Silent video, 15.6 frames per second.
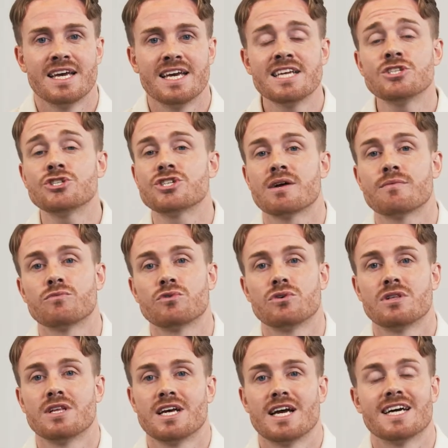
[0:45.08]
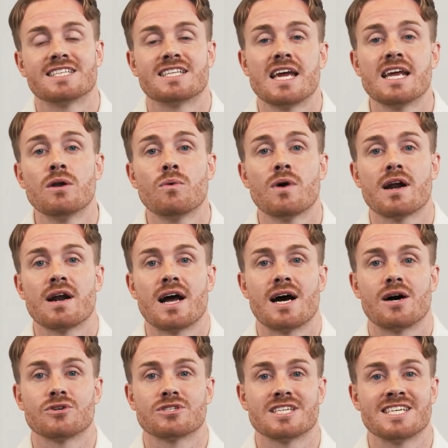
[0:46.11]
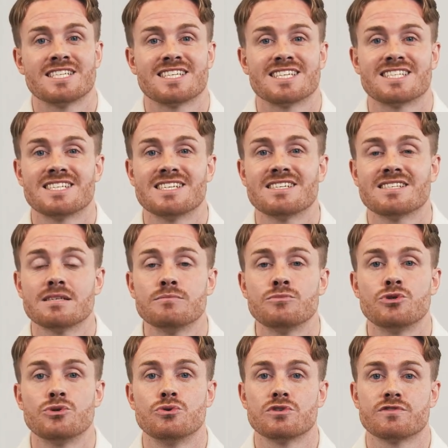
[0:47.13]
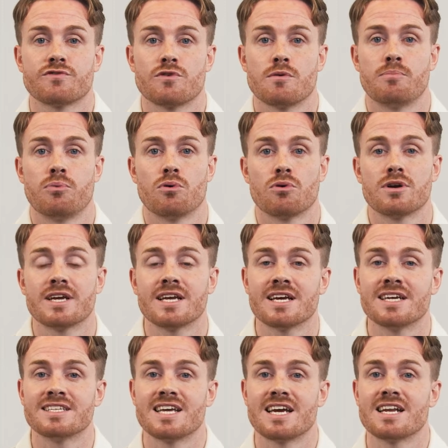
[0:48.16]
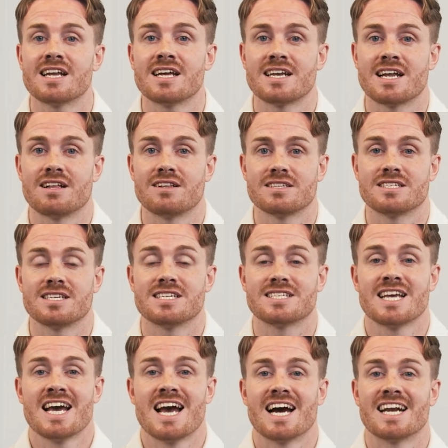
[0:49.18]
In general, a data warehouse is a system used for reporting and data analysis